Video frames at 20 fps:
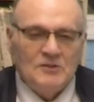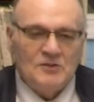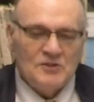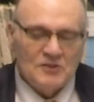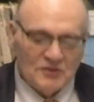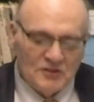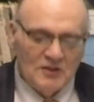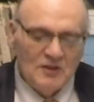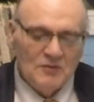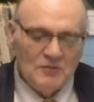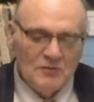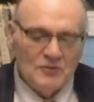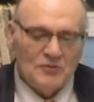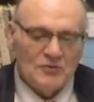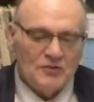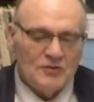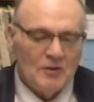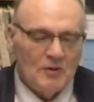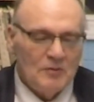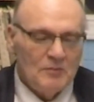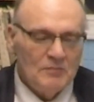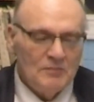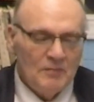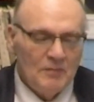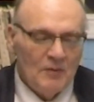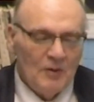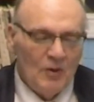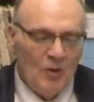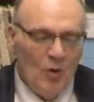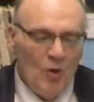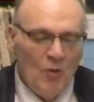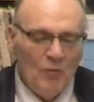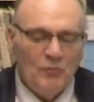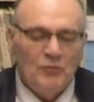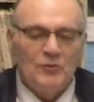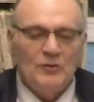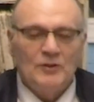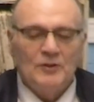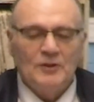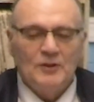just give you some,
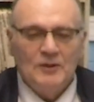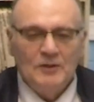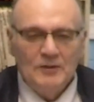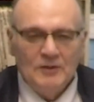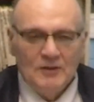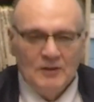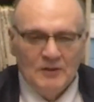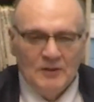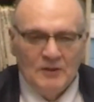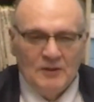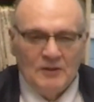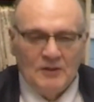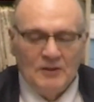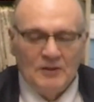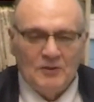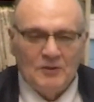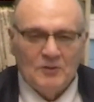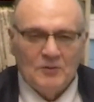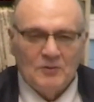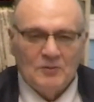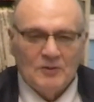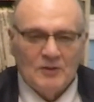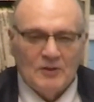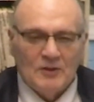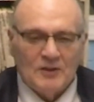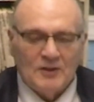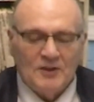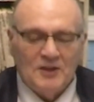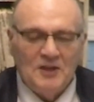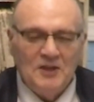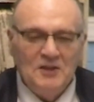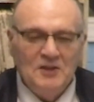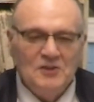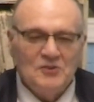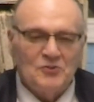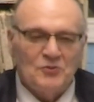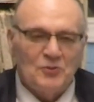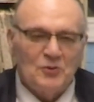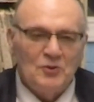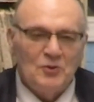hopefully,
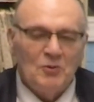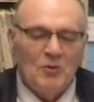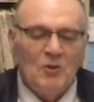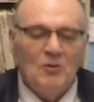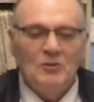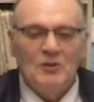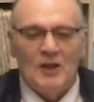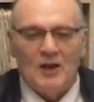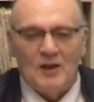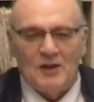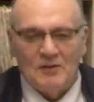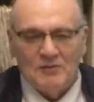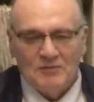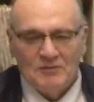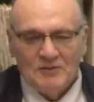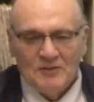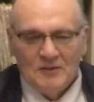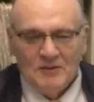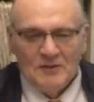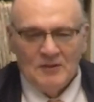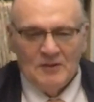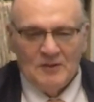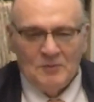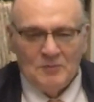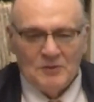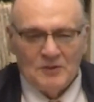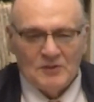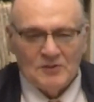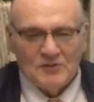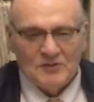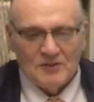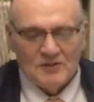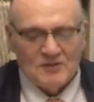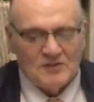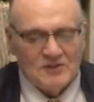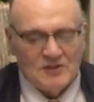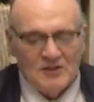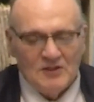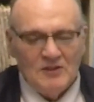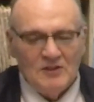keys for your own life, because
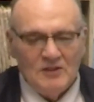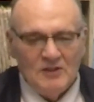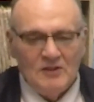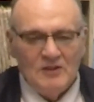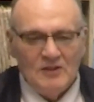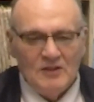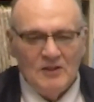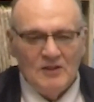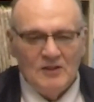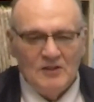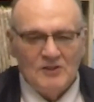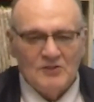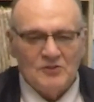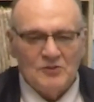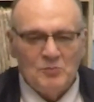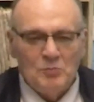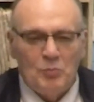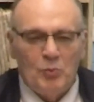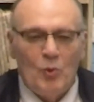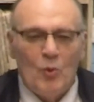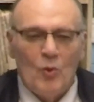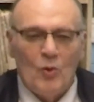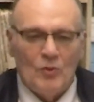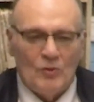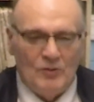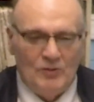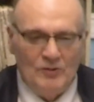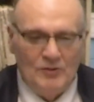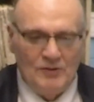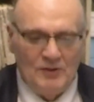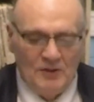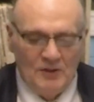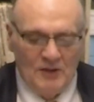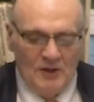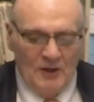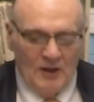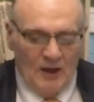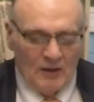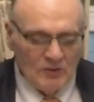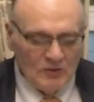it is important.
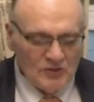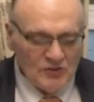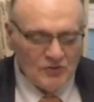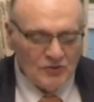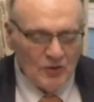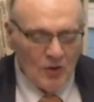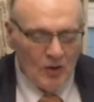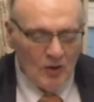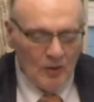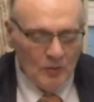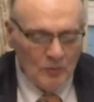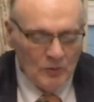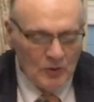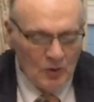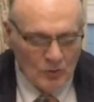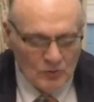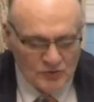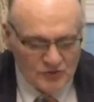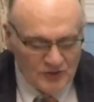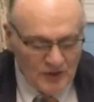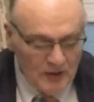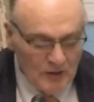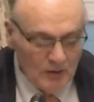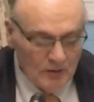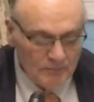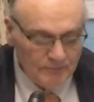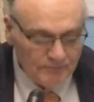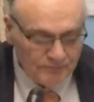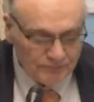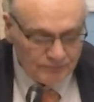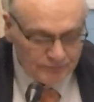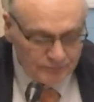I'm going to start with Hosea